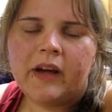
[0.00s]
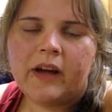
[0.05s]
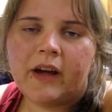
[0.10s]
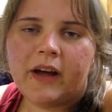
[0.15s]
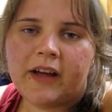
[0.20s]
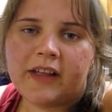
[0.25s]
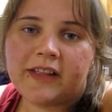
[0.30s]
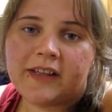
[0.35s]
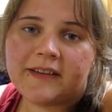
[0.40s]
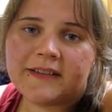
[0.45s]

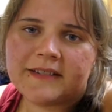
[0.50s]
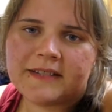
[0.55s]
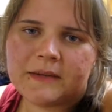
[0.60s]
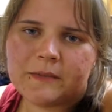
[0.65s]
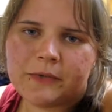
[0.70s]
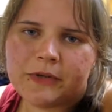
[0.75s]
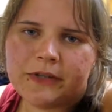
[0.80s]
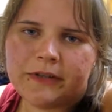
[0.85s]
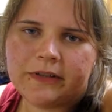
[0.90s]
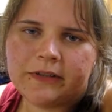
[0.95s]
I'll ask
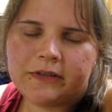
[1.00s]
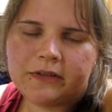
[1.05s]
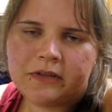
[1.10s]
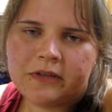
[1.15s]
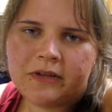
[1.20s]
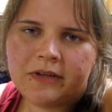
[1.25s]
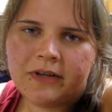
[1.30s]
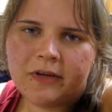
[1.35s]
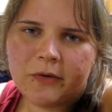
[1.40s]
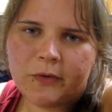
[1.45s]
someone
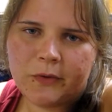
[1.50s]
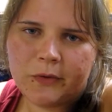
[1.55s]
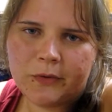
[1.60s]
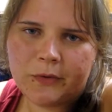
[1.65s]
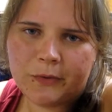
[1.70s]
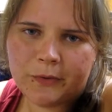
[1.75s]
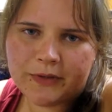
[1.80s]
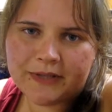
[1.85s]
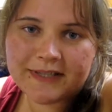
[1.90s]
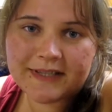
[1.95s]

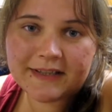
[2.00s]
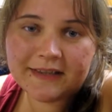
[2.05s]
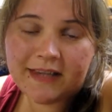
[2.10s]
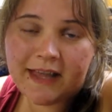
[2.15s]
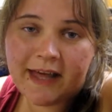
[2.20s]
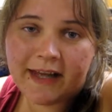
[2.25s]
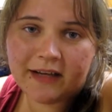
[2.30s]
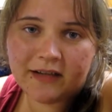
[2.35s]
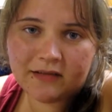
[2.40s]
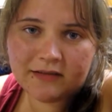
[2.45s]
who was in
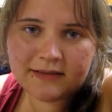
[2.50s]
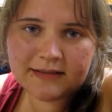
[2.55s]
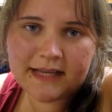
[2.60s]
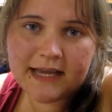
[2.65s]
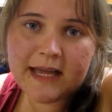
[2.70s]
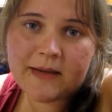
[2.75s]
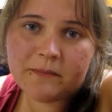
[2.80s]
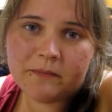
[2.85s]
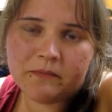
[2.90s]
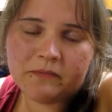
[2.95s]
that
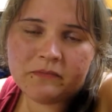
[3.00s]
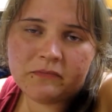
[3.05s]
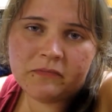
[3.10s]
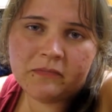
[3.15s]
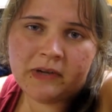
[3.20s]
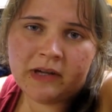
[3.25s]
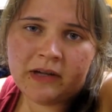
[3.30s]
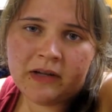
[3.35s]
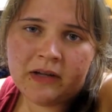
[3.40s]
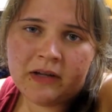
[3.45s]
same
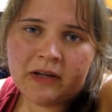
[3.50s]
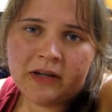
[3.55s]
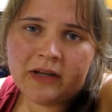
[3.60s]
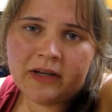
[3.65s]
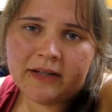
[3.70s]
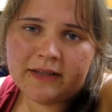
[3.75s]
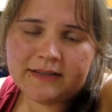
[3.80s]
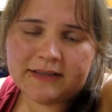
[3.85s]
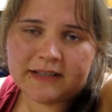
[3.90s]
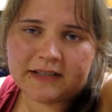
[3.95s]

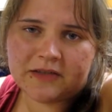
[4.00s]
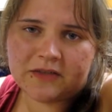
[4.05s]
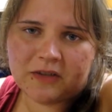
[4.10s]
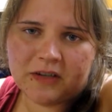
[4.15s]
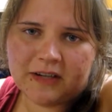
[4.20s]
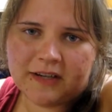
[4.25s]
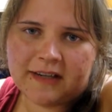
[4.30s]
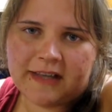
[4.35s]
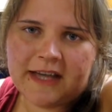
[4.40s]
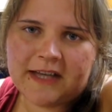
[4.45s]
sixth
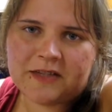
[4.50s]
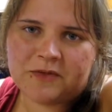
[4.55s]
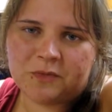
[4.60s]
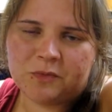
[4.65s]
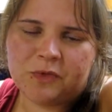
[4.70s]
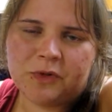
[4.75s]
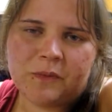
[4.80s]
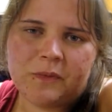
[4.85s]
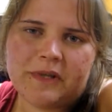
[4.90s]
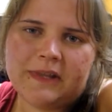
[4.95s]
grade classroom
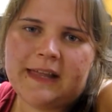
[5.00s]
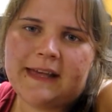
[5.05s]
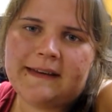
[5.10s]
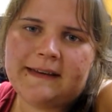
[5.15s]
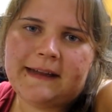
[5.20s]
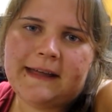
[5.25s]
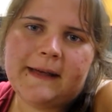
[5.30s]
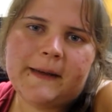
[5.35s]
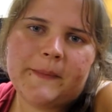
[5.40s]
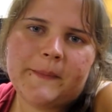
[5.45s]
with me that
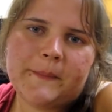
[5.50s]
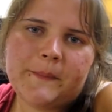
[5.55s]
day.